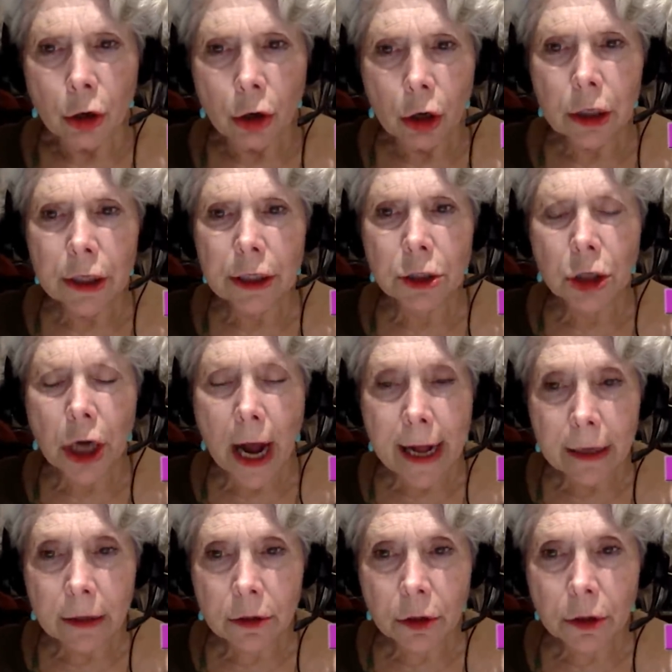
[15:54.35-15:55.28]
early
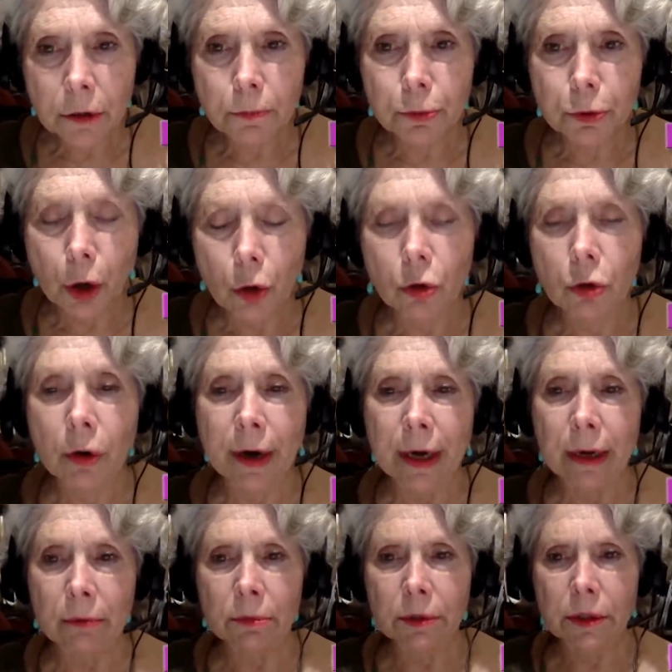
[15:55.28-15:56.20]
childhood
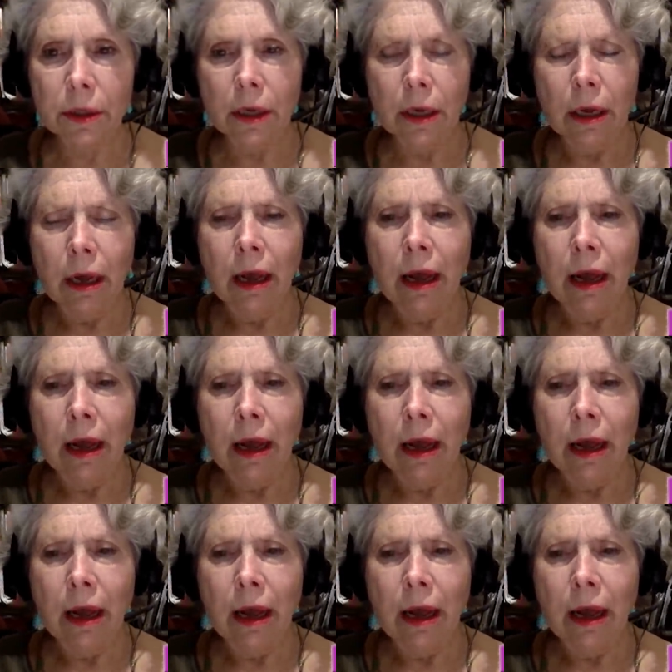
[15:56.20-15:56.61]
programs,